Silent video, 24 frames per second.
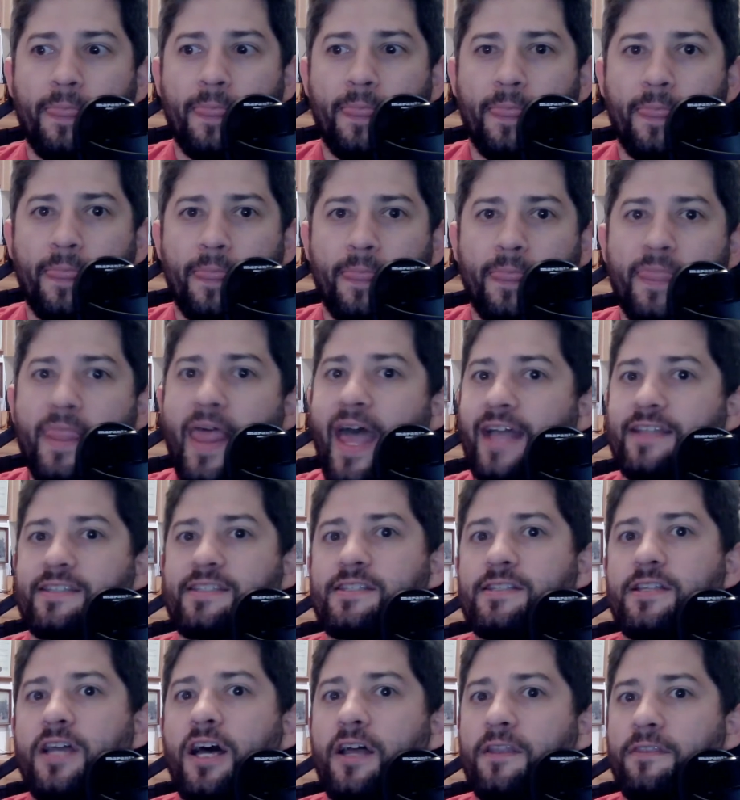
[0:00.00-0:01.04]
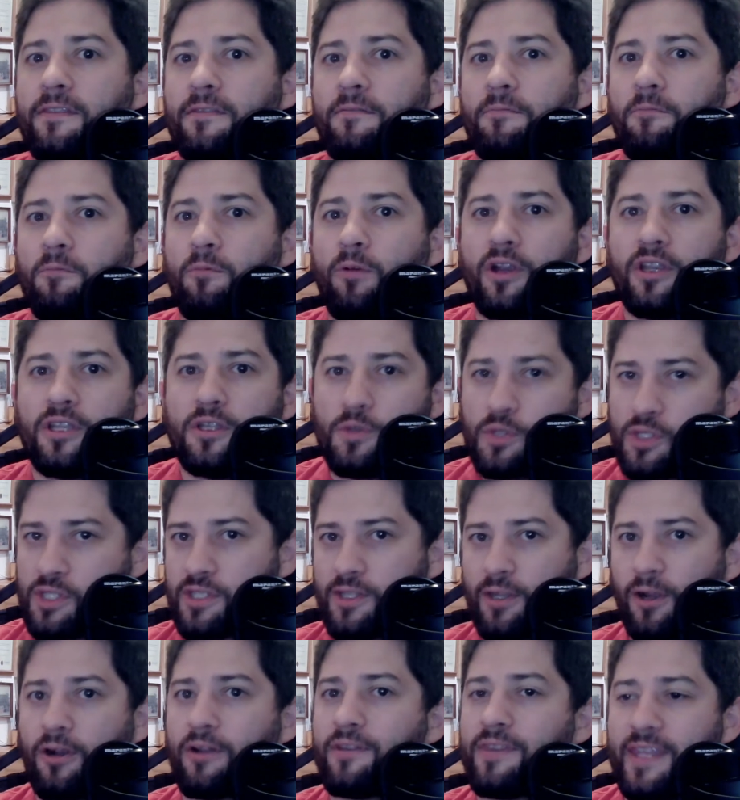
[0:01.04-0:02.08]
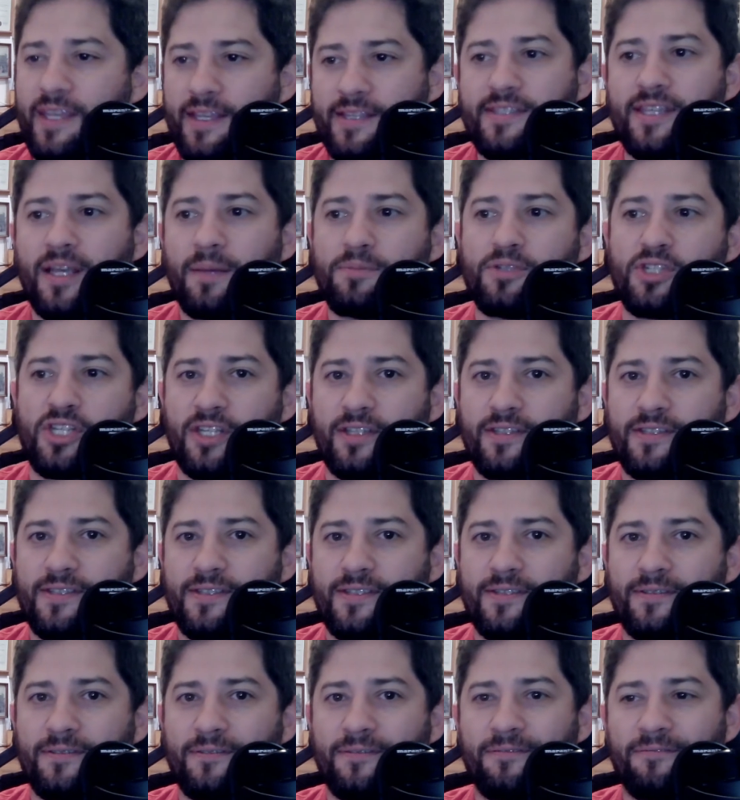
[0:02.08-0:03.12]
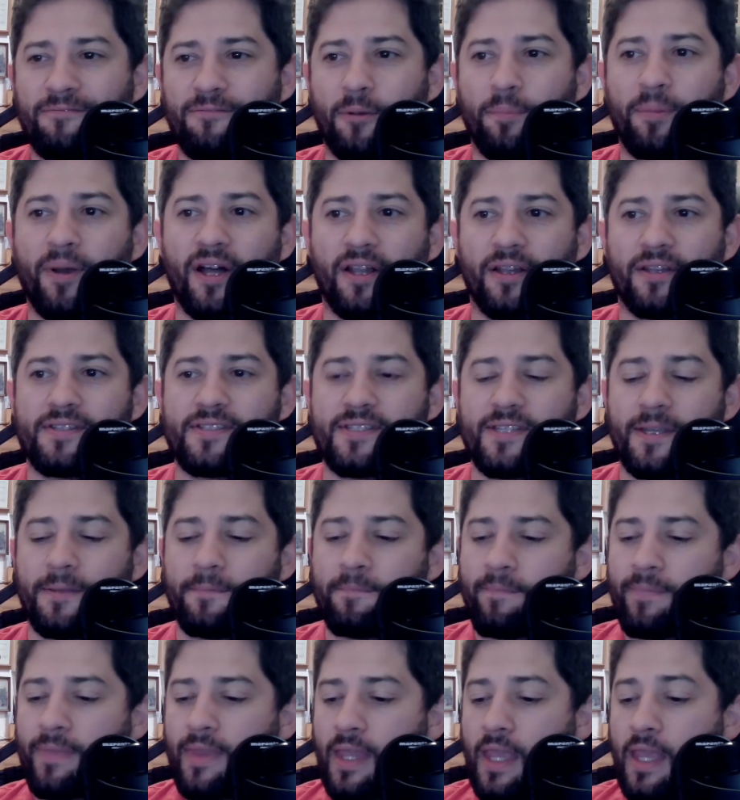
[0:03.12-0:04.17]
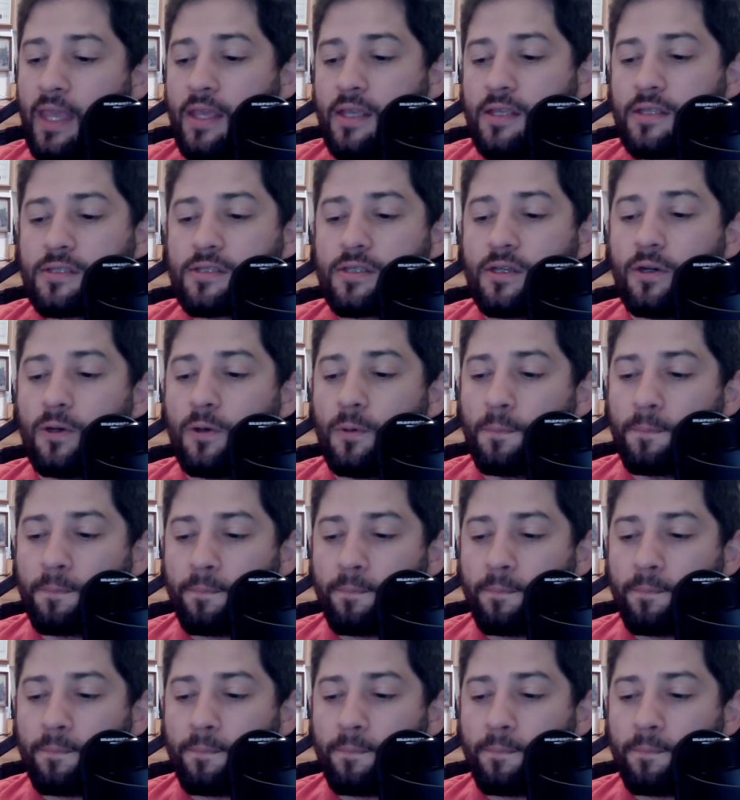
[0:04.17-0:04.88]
that's not where you start the assumptions for policy. So